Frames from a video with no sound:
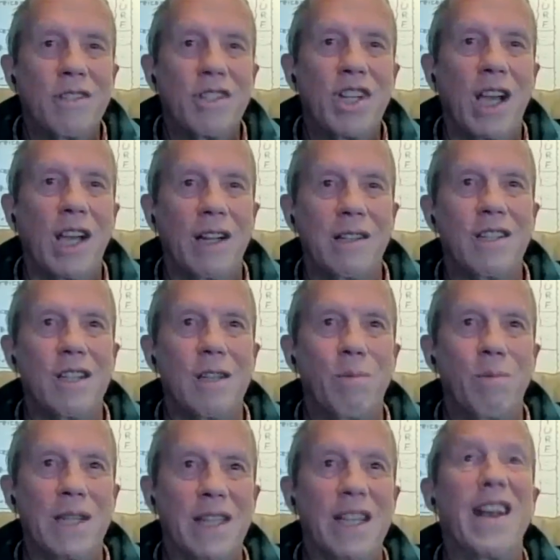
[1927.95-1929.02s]
Chat
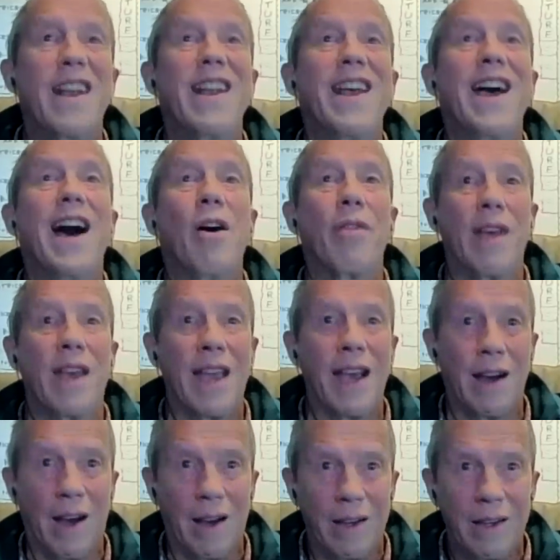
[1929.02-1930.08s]
GPT. Now they
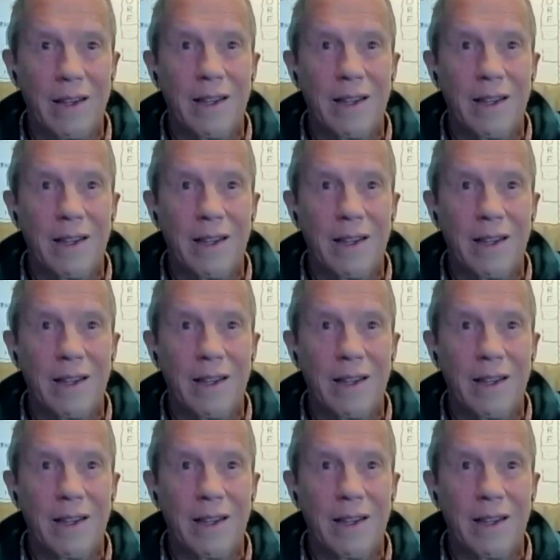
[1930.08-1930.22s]
are,